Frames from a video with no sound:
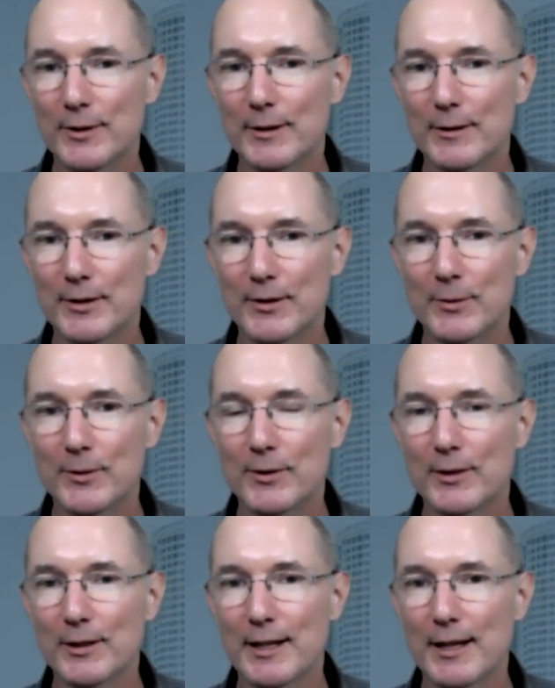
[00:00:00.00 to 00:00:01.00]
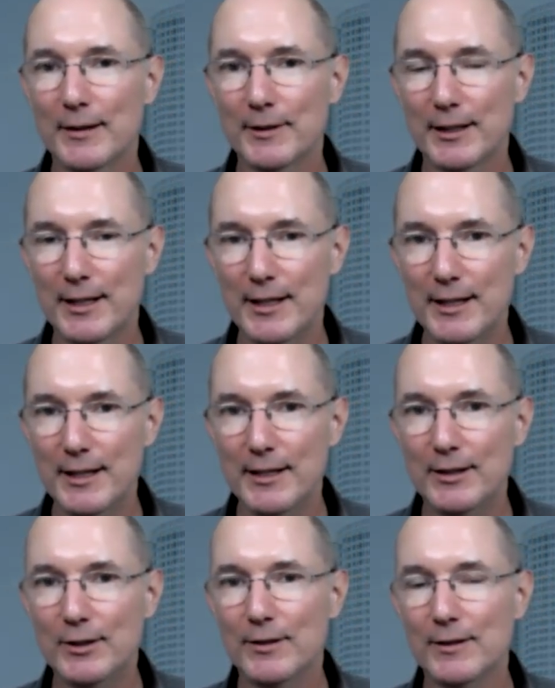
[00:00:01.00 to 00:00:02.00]
a this was kind of a
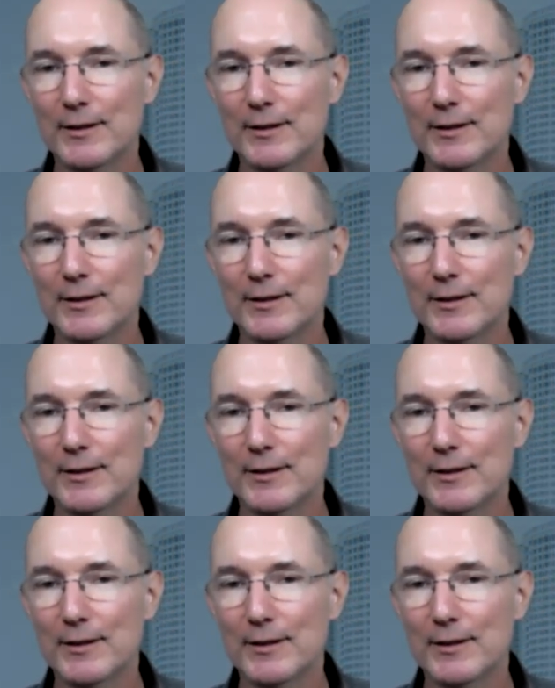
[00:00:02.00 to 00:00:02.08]
key